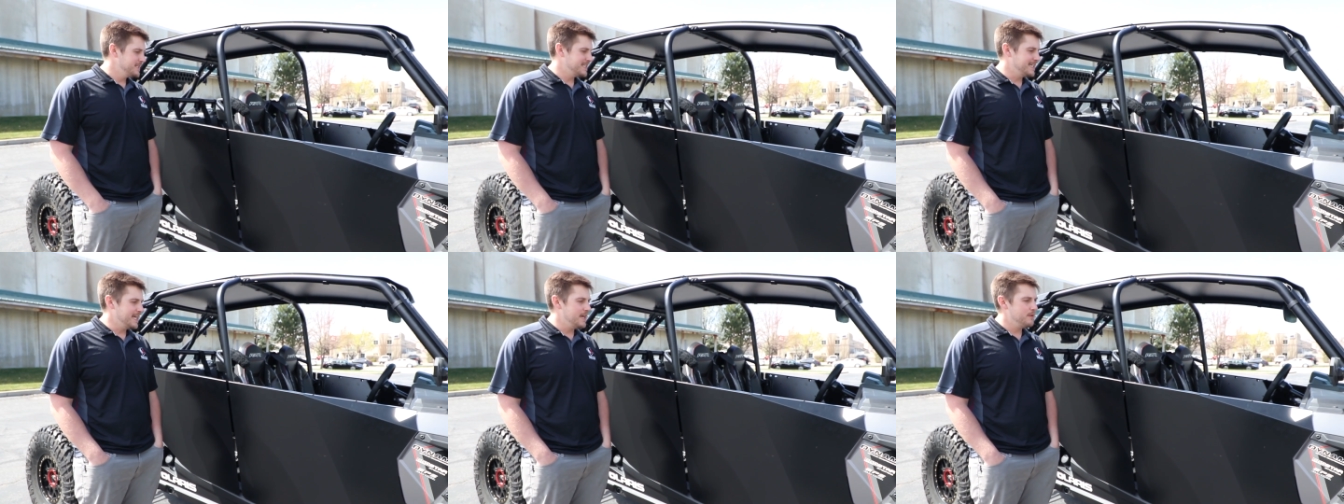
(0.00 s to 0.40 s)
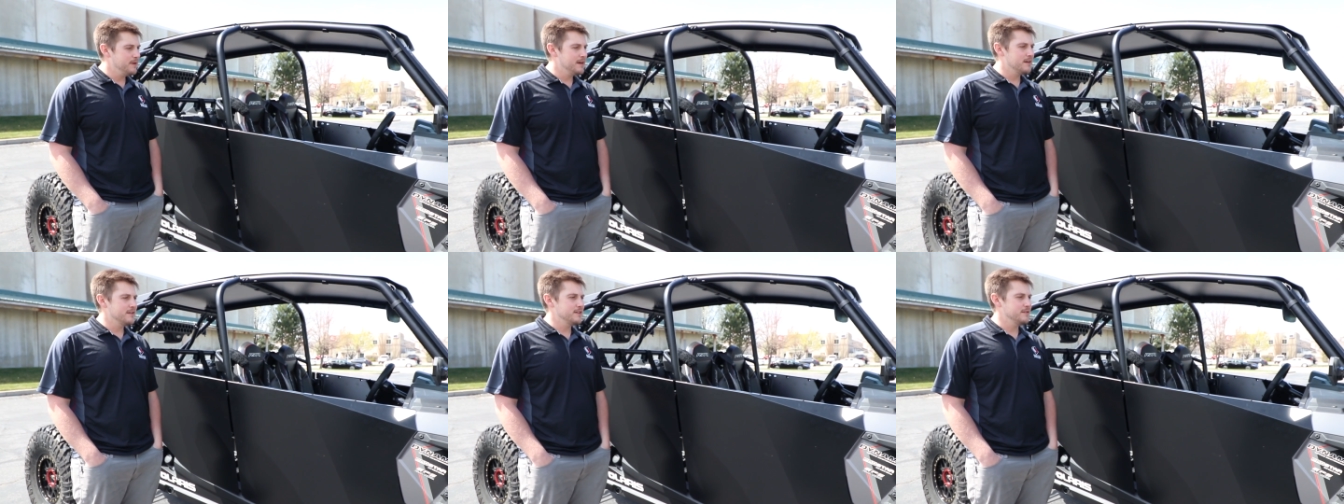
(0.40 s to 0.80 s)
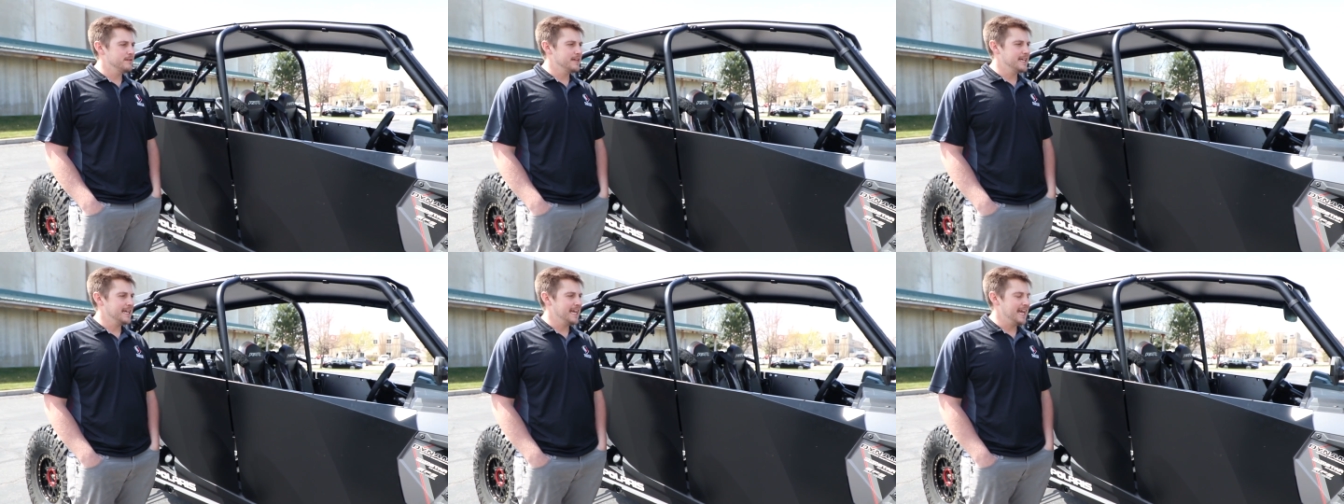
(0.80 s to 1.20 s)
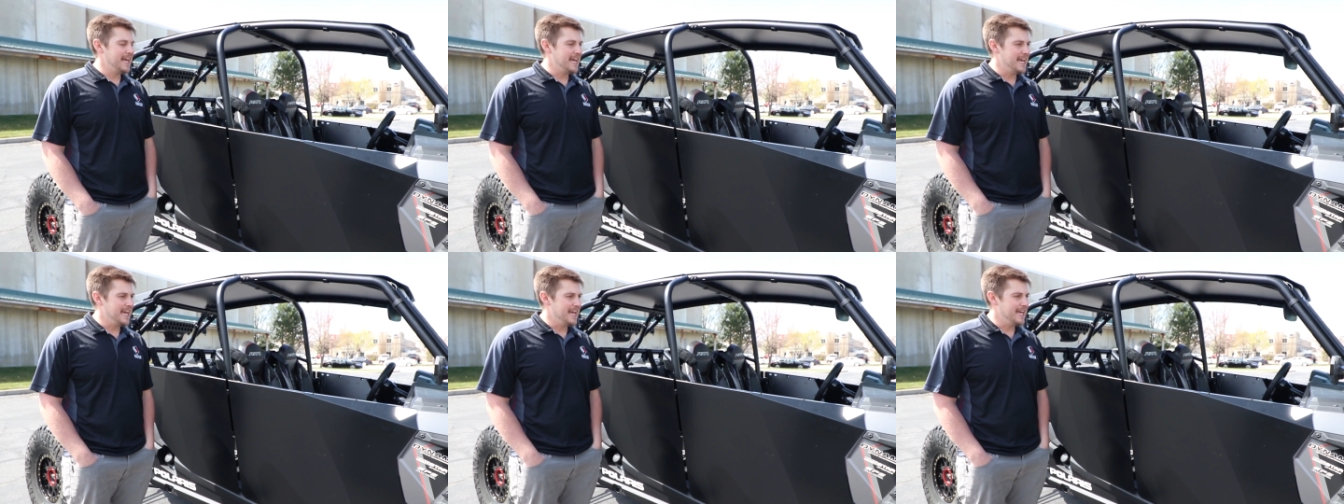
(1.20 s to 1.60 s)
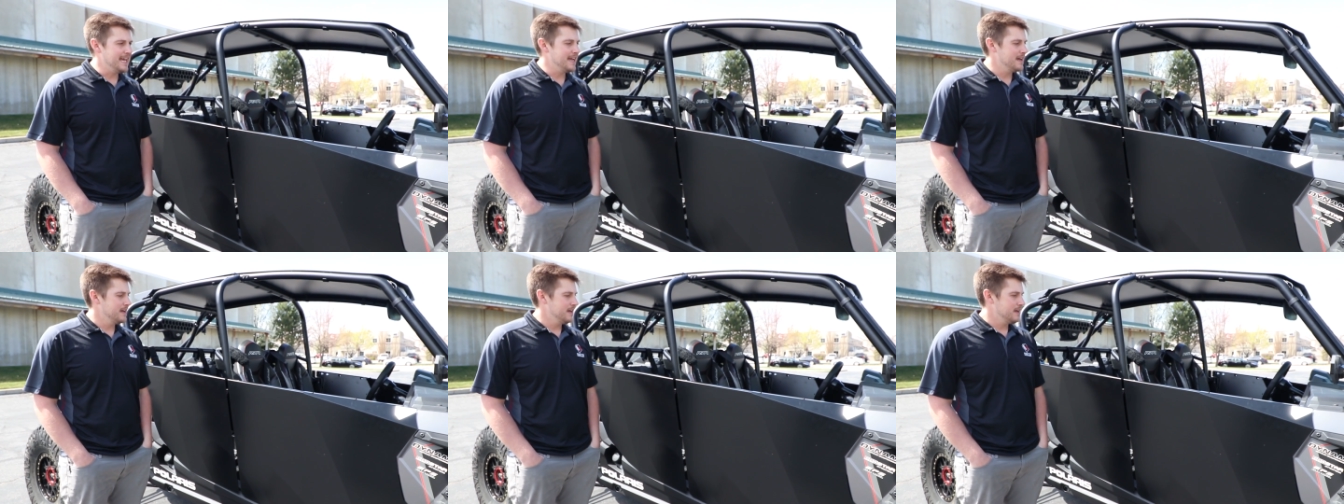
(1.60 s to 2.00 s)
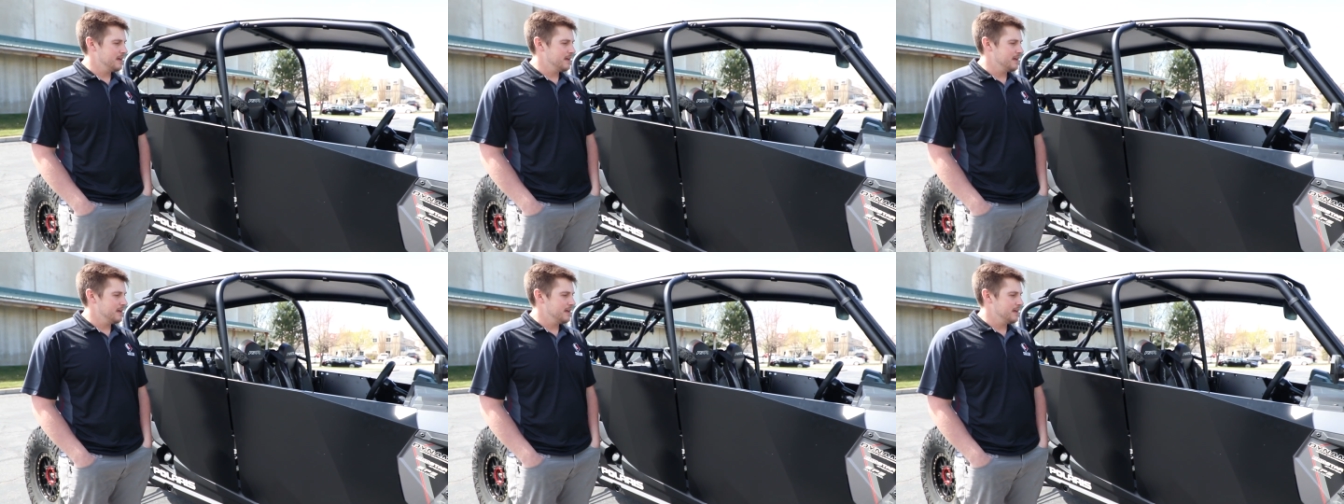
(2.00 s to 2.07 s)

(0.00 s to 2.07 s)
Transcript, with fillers: Today we are doing a